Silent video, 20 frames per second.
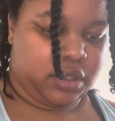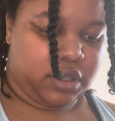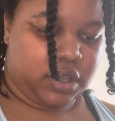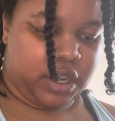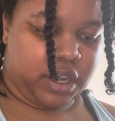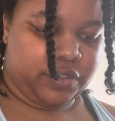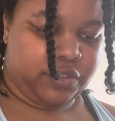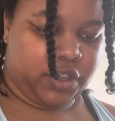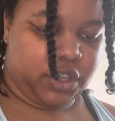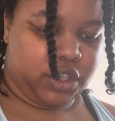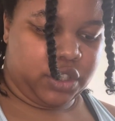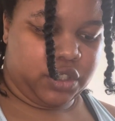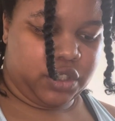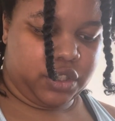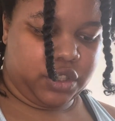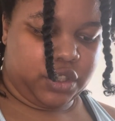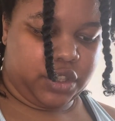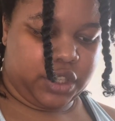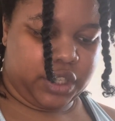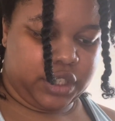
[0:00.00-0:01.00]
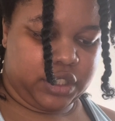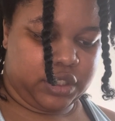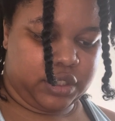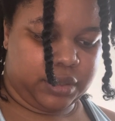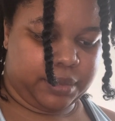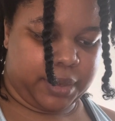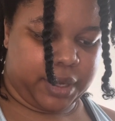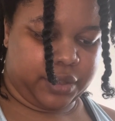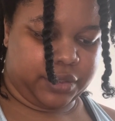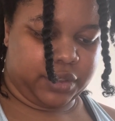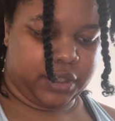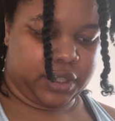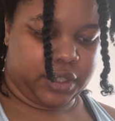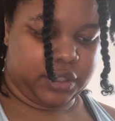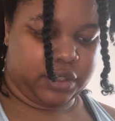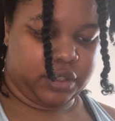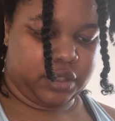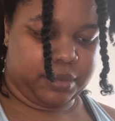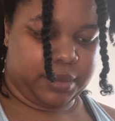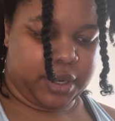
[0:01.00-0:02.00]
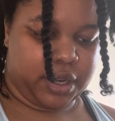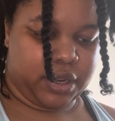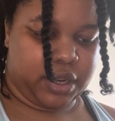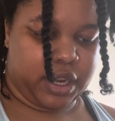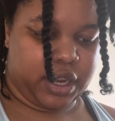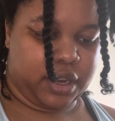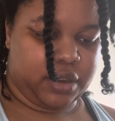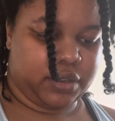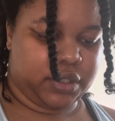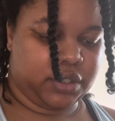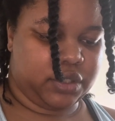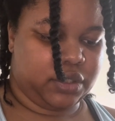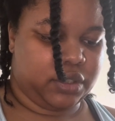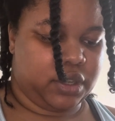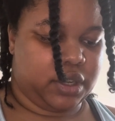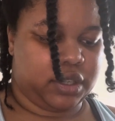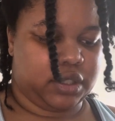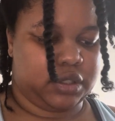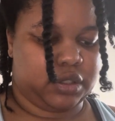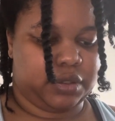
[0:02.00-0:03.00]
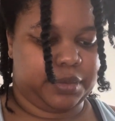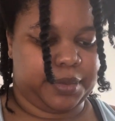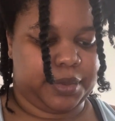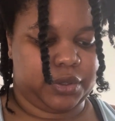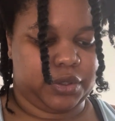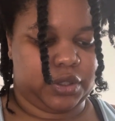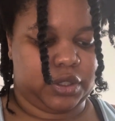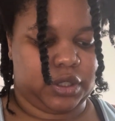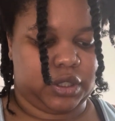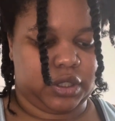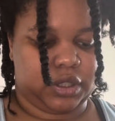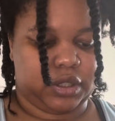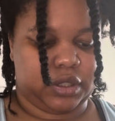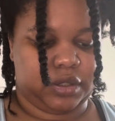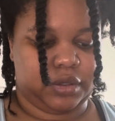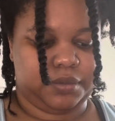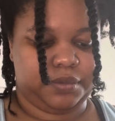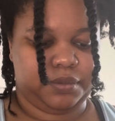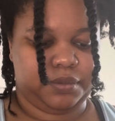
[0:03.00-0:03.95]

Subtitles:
I've heard good things about this, about how it's not supposed to